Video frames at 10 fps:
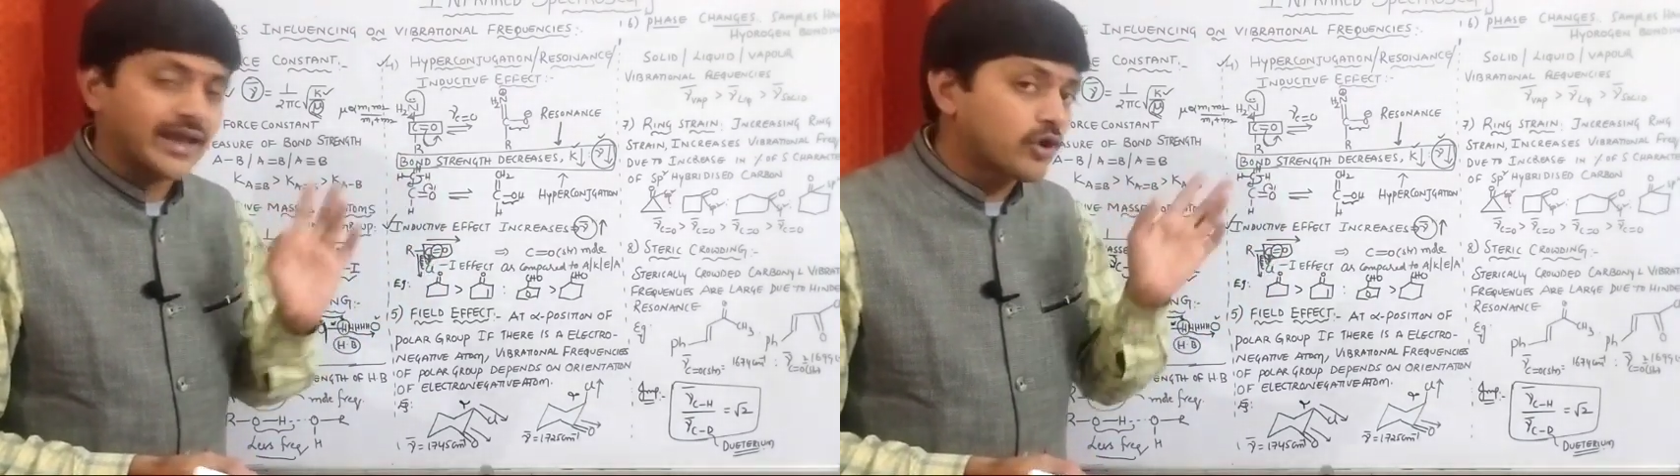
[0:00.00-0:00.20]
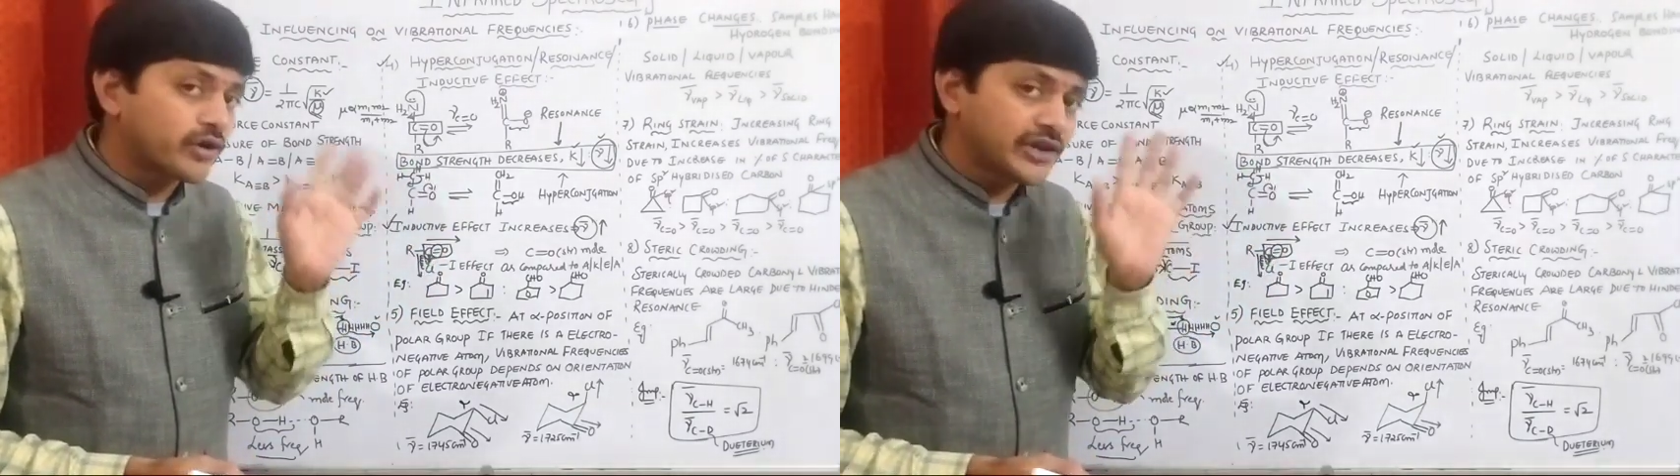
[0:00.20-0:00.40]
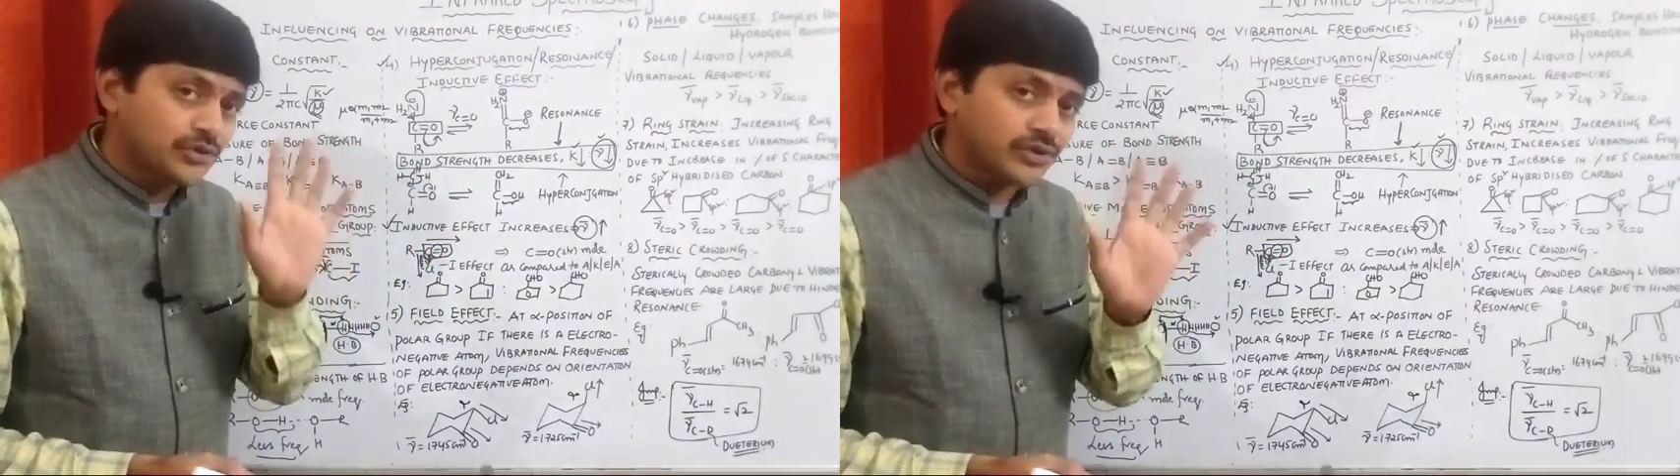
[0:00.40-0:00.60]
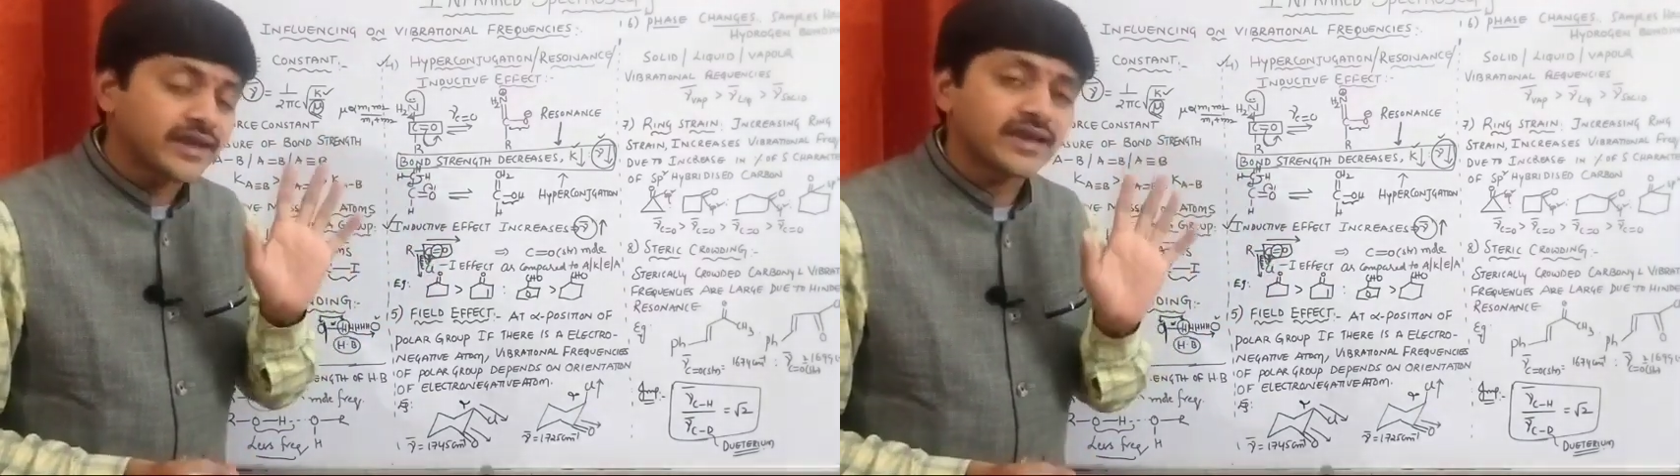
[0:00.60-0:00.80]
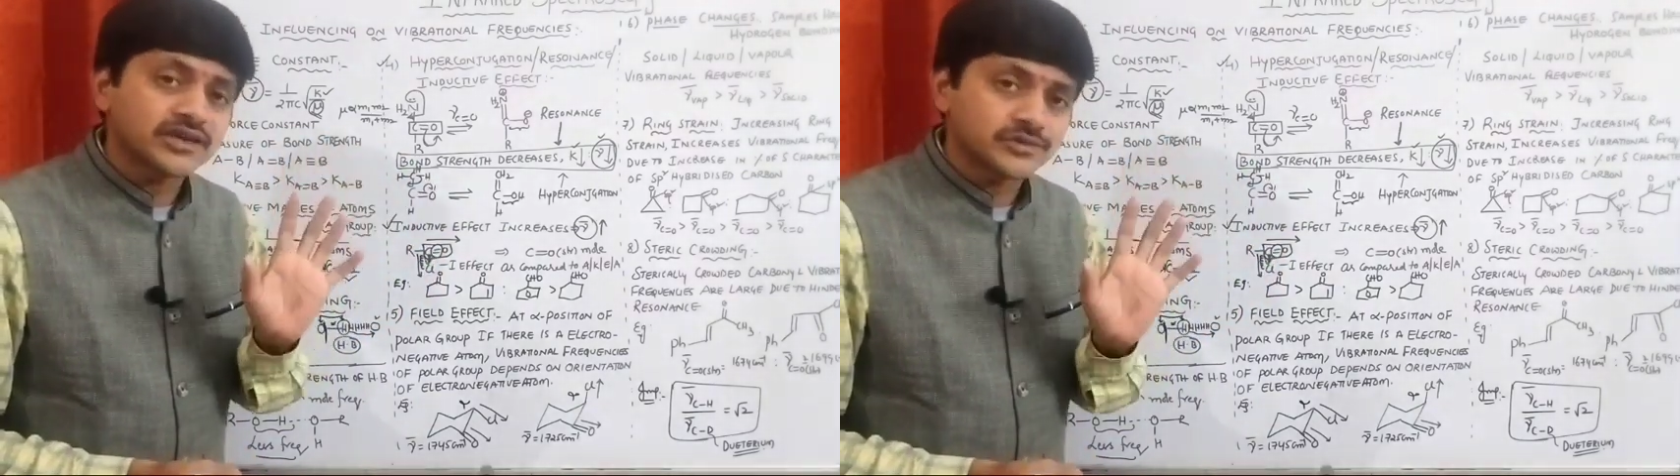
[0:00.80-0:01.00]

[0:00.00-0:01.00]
according to IR